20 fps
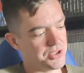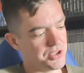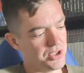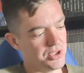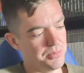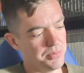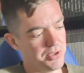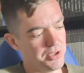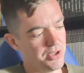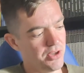
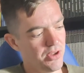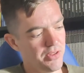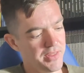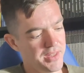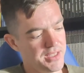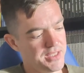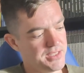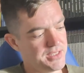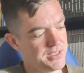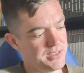2, but not
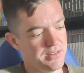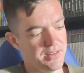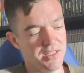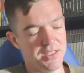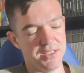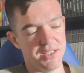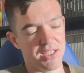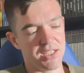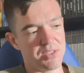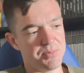this
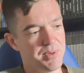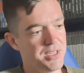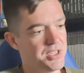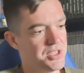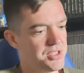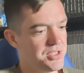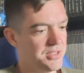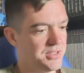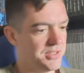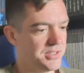
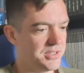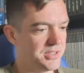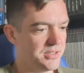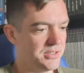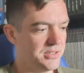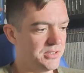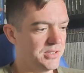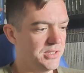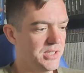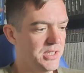expansion,
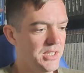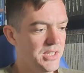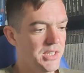so